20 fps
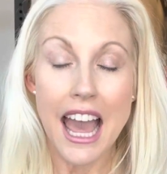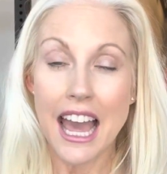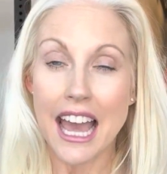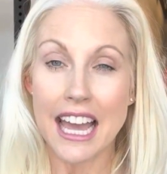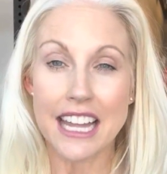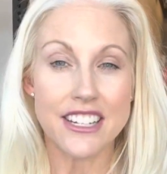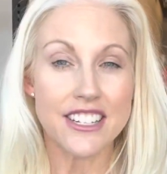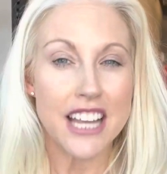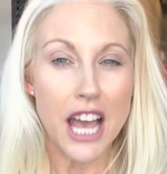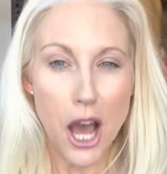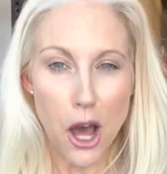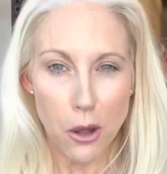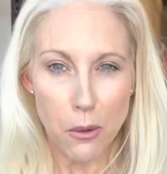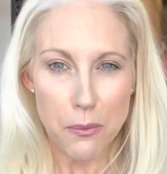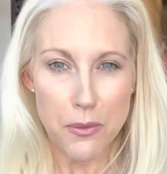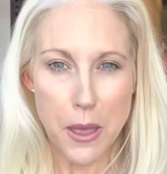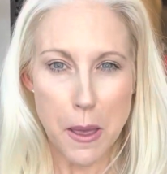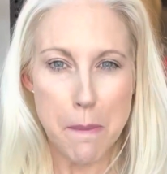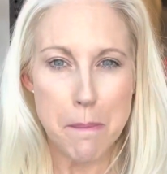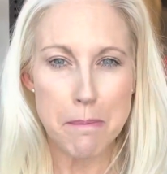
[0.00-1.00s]
And to
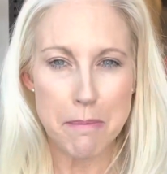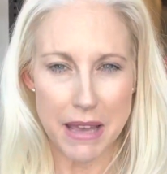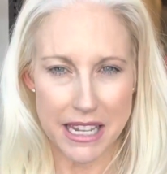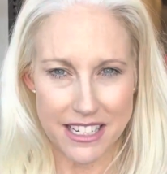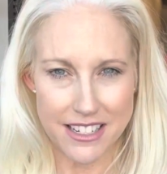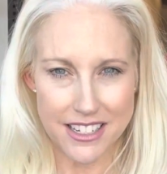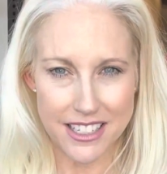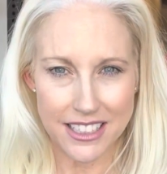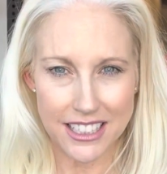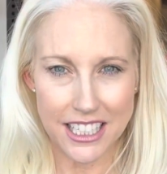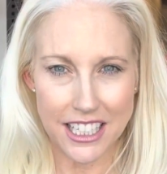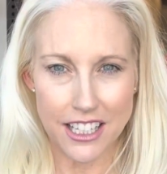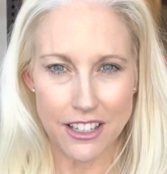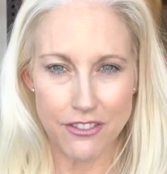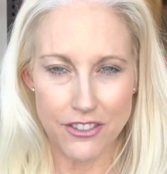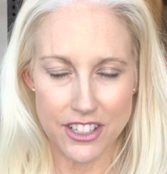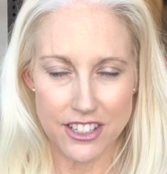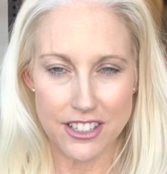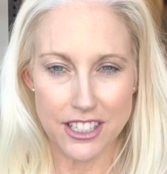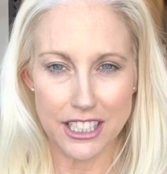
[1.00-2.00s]
help them mentally,
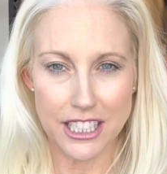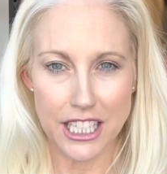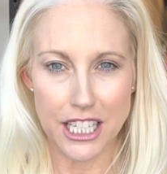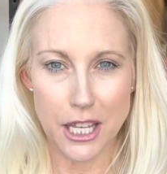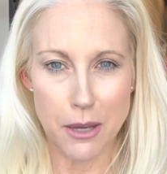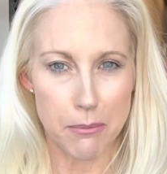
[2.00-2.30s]
physically,